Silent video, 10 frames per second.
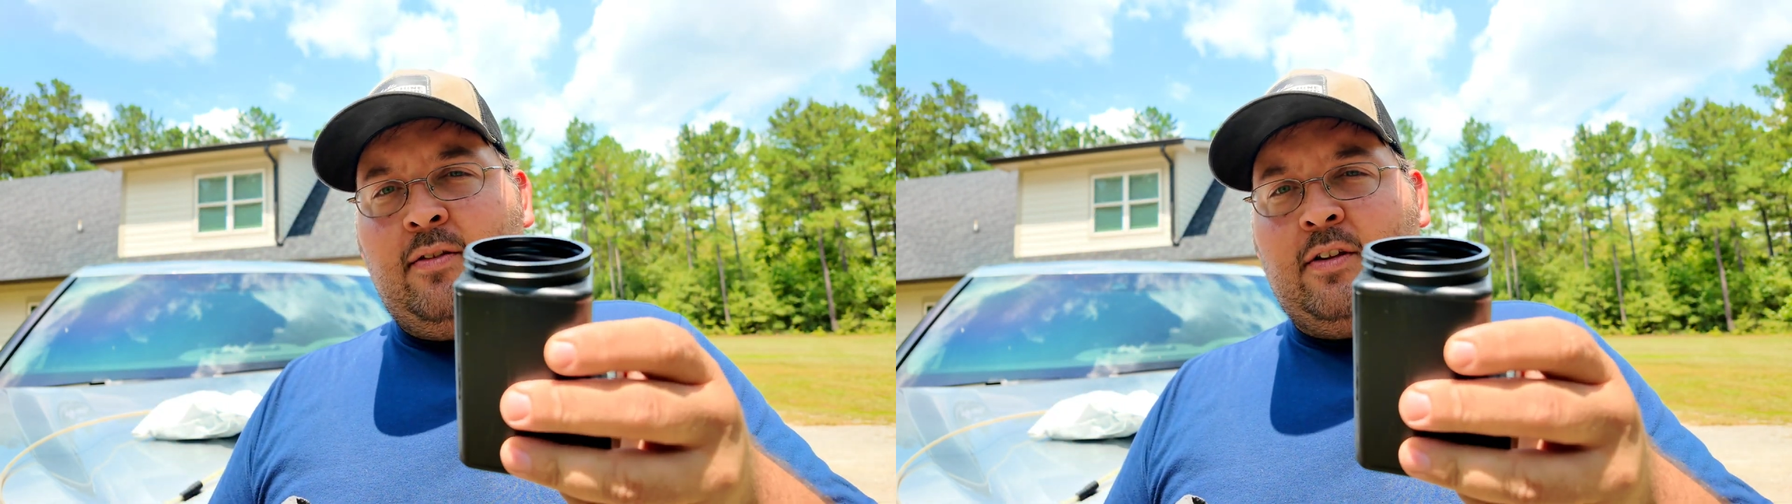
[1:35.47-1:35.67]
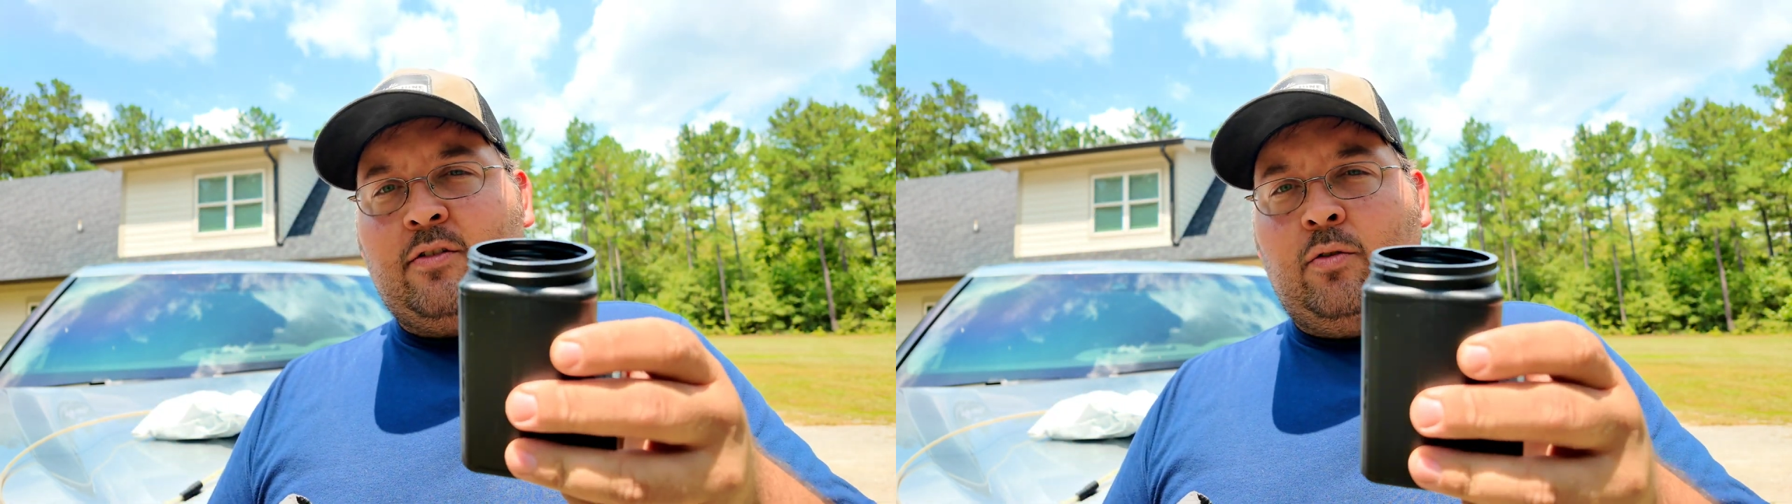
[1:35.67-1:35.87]

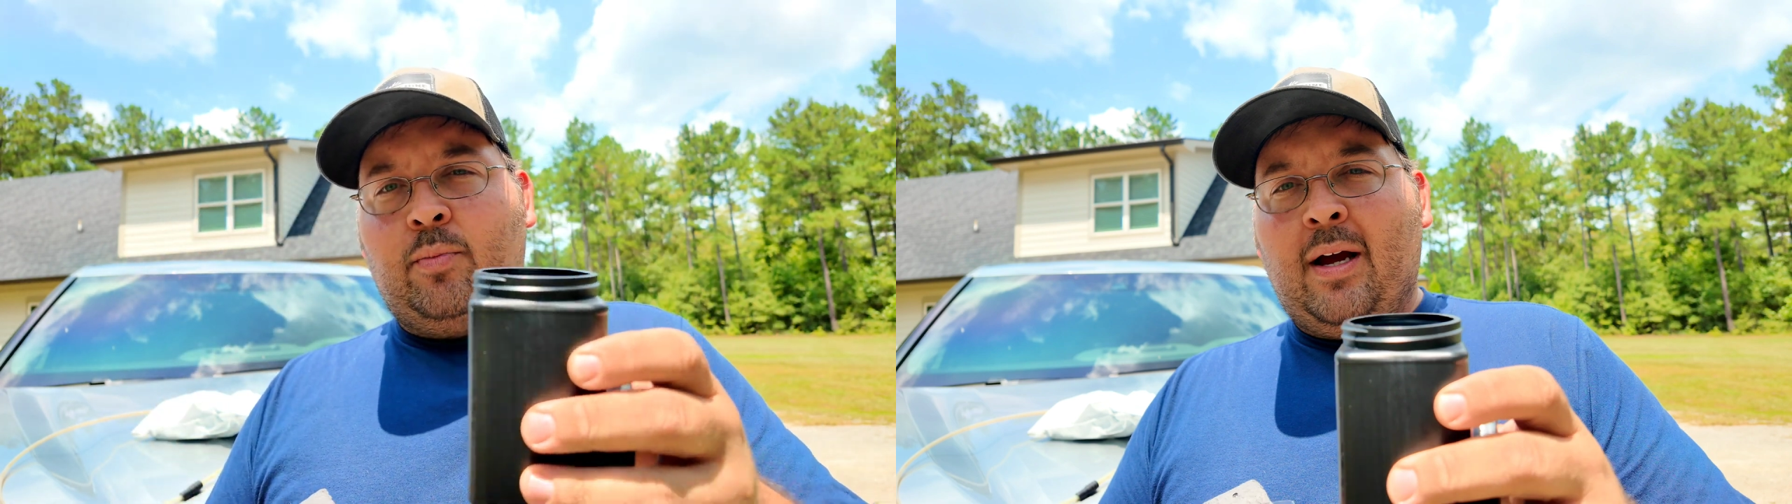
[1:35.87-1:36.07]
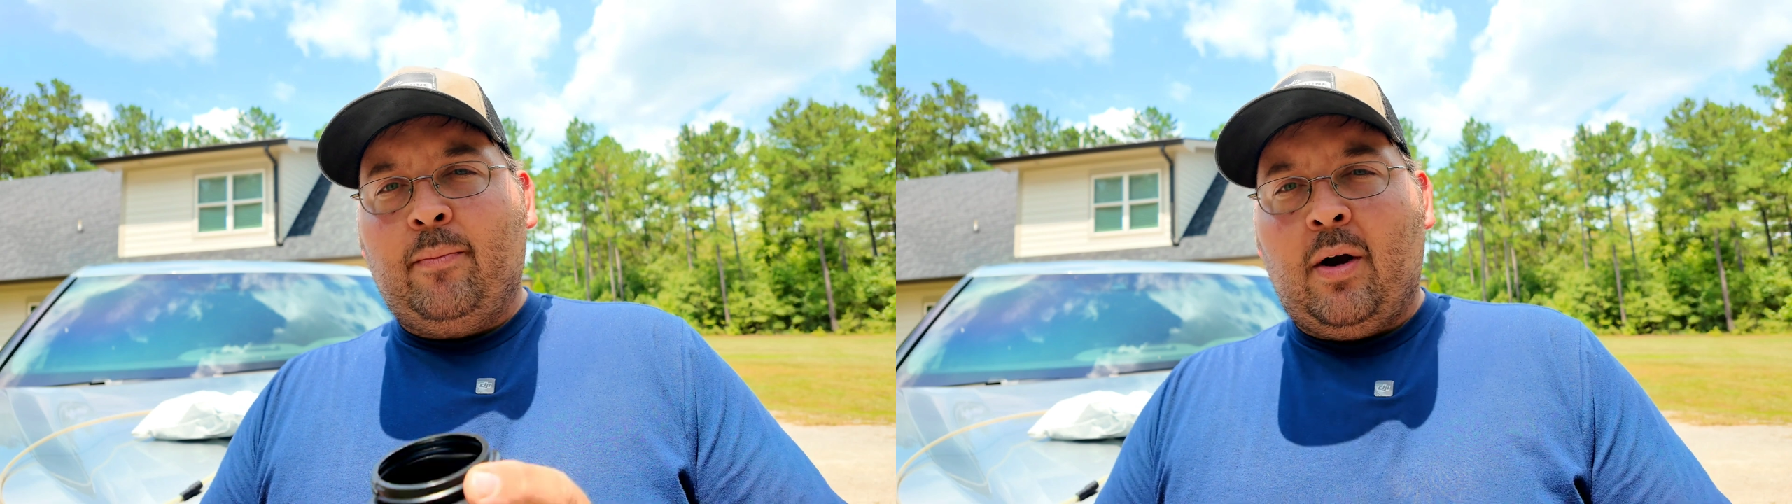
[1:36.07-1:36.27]
this little
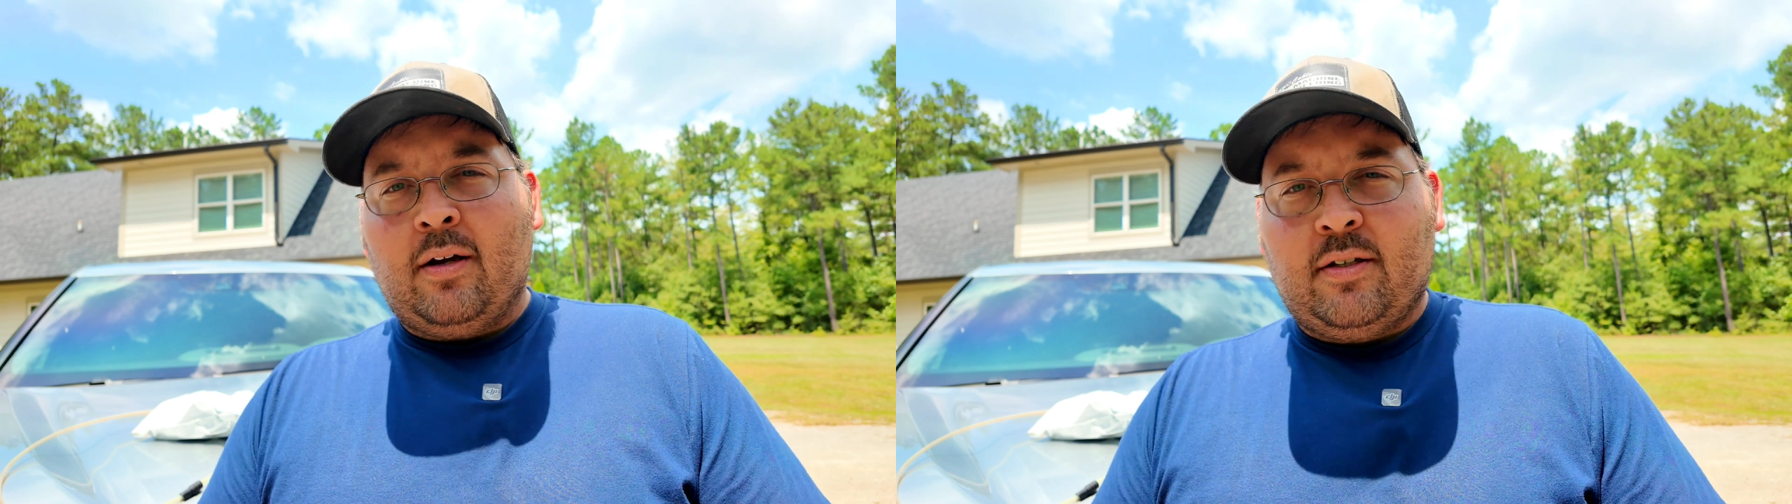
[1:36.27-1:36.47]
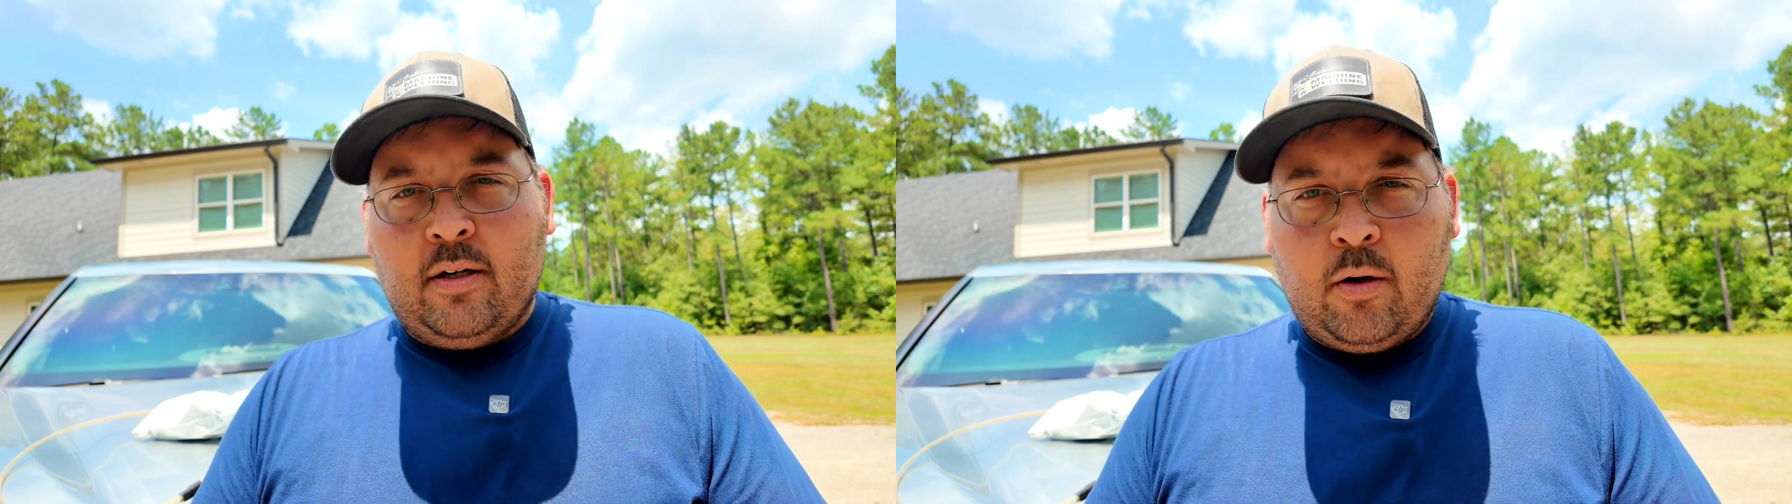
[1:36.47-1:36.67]
black
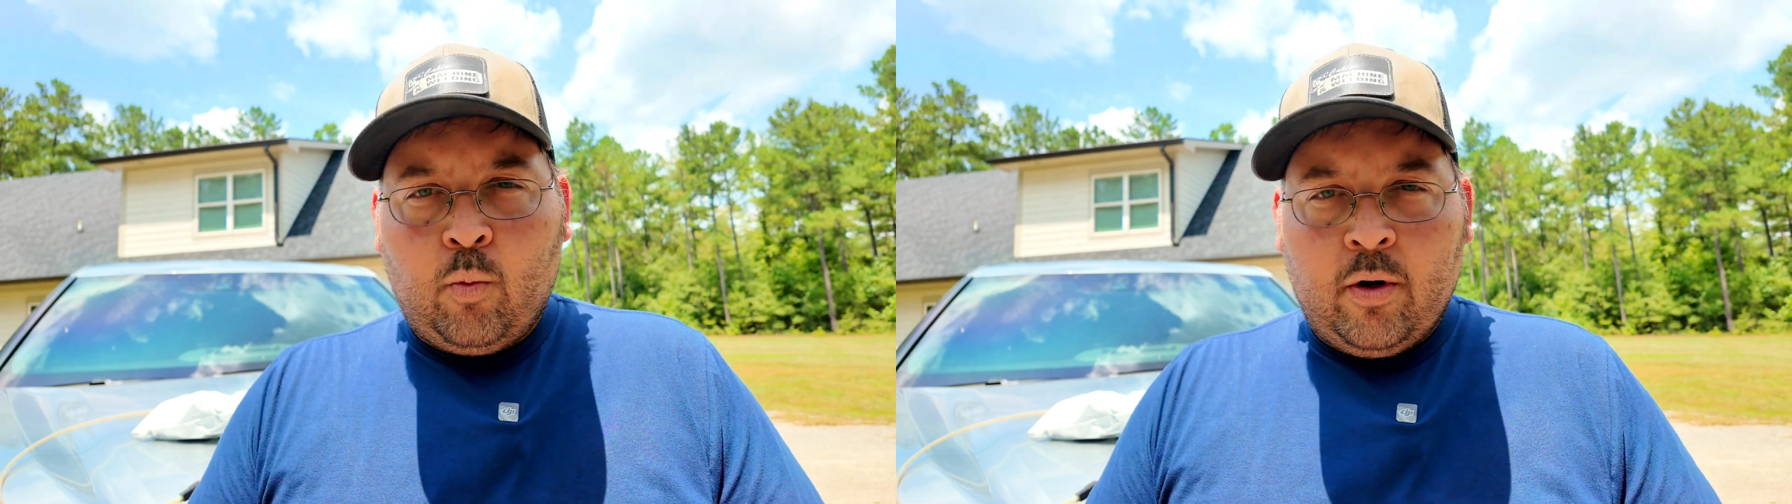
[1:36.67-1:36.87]
box here,